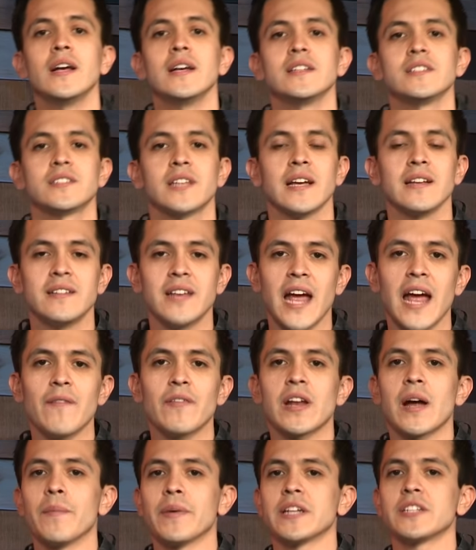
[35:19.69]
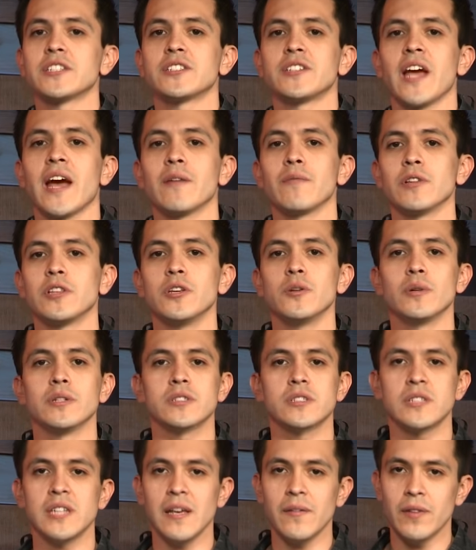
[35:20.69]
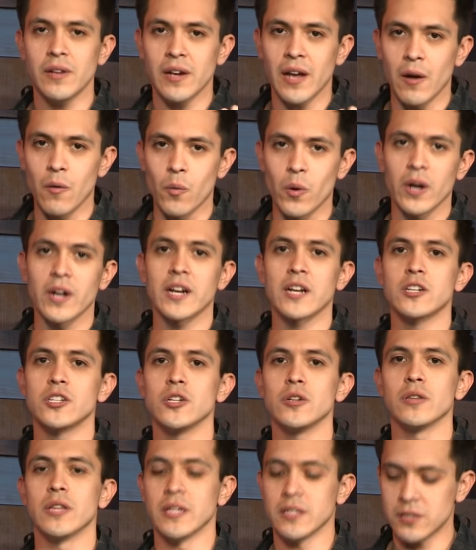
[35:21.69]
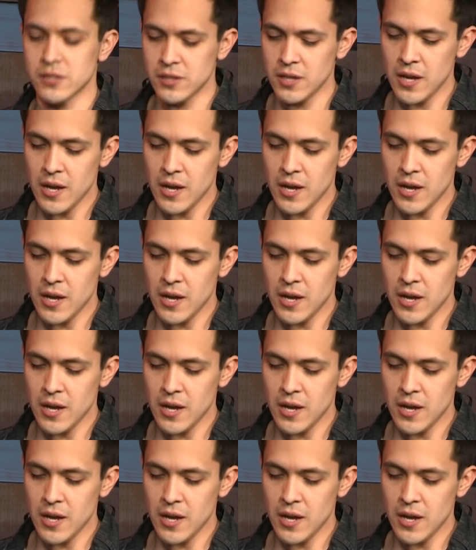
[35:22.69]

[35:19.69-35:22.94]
Say, David, I'm going to stand with you and Stephen, and we're going to do this.